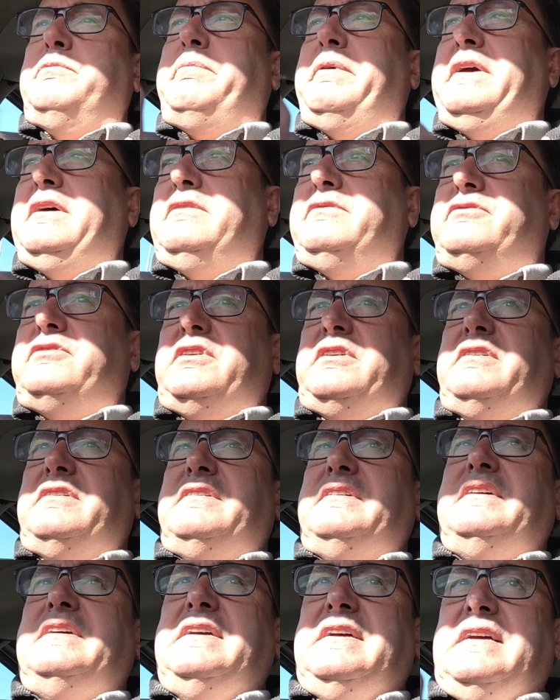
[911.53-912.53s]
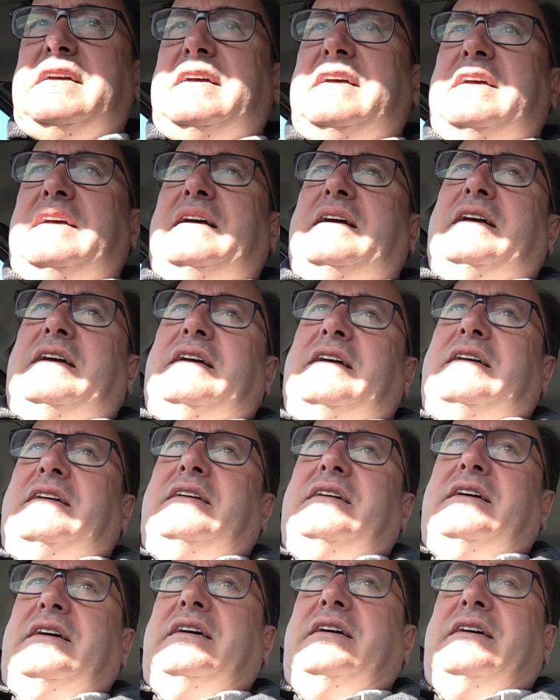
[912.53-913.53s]
appeal to
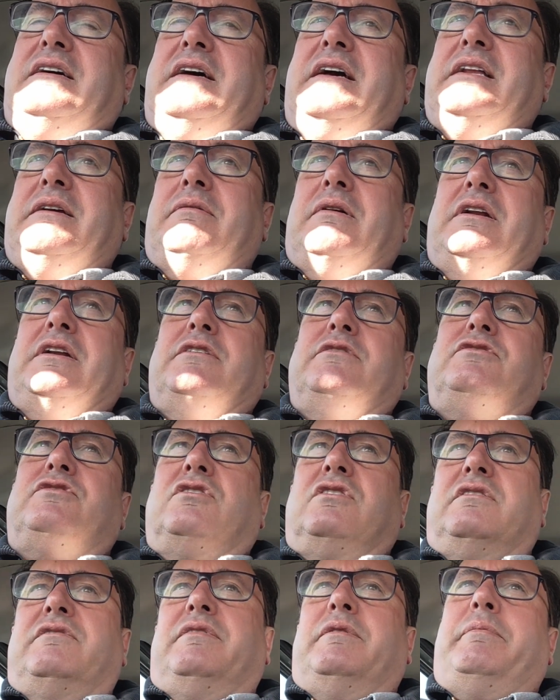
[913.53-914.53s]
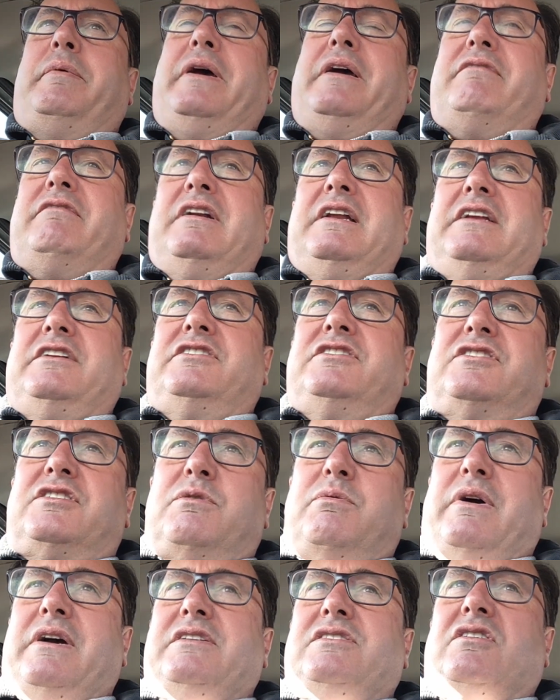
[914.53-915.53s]
uh, anyone who's sort of a bit religious,
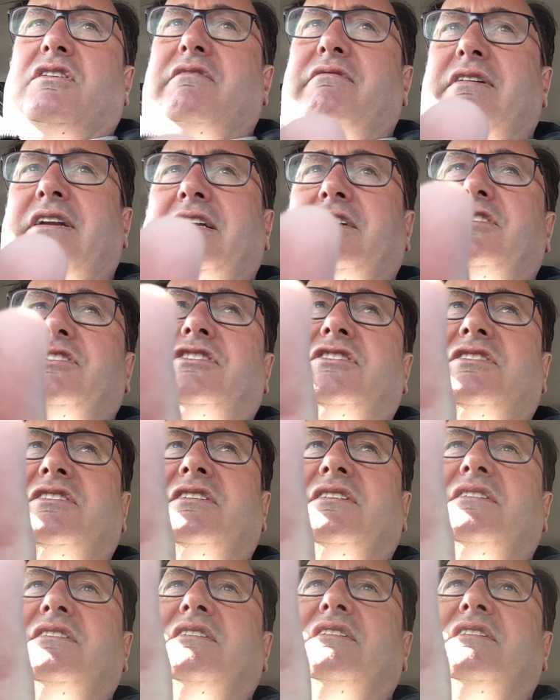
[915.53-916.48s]
quasi-religious